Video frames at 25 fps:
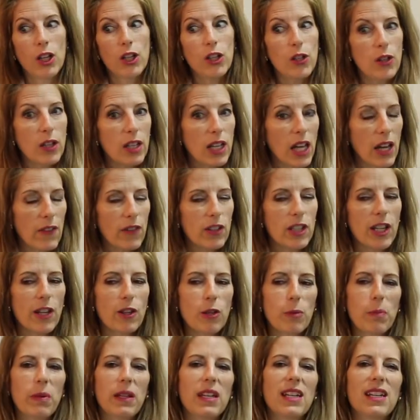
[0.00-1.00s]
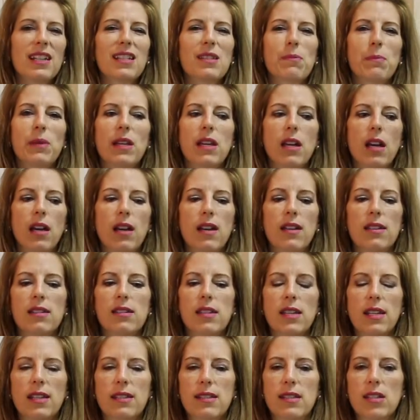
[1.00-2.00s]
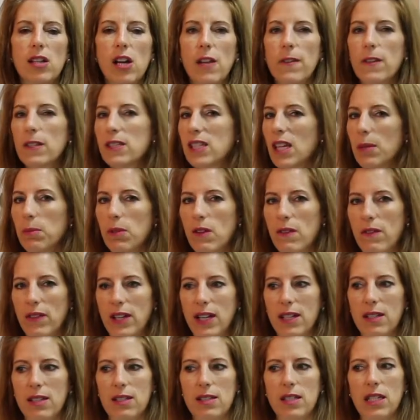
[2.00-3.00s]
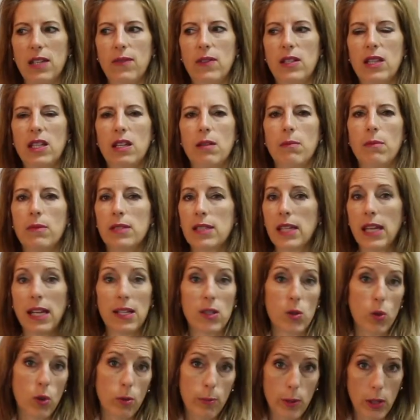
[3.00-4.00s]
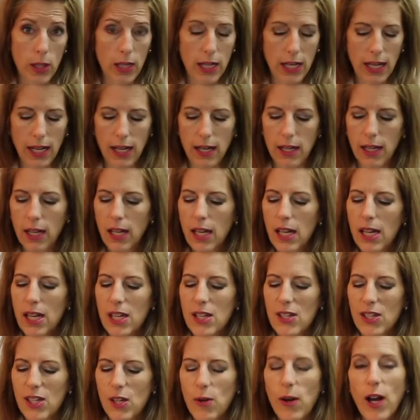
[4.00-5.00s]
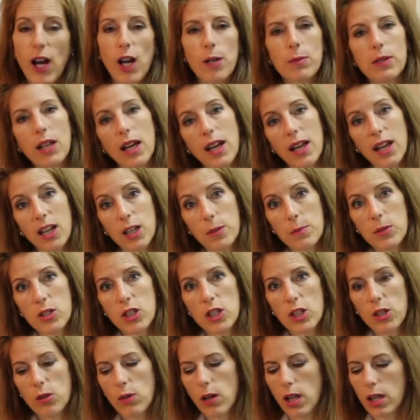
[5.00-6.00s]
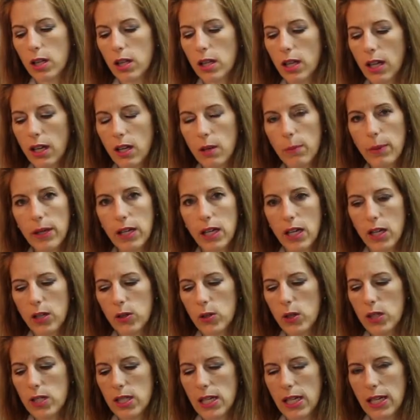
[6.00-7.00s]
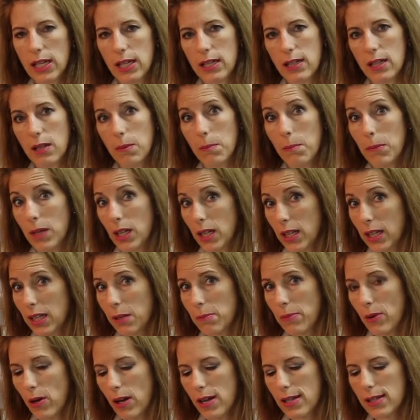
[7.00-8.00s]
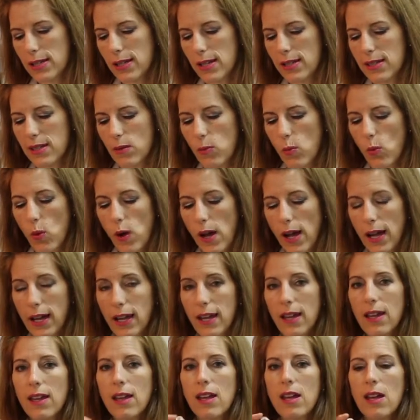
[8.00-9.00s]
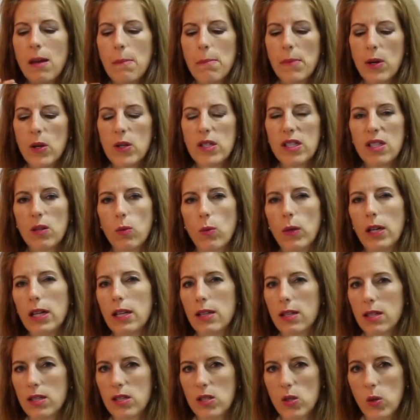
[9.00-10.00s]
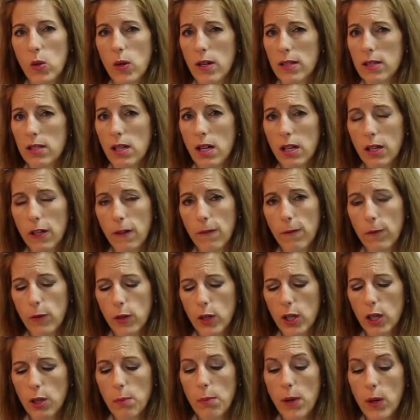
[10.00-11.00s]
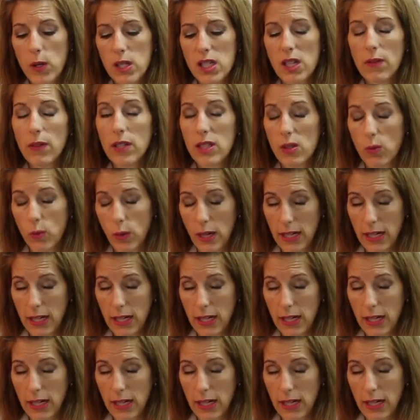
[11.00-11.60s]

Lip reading: you can have another piece, because it's not the same effect as giving them, say, a store-bought cake. So I hope that helps you a little bit understand the milling process and why most of the wheat at the store is not good for you. Most of it's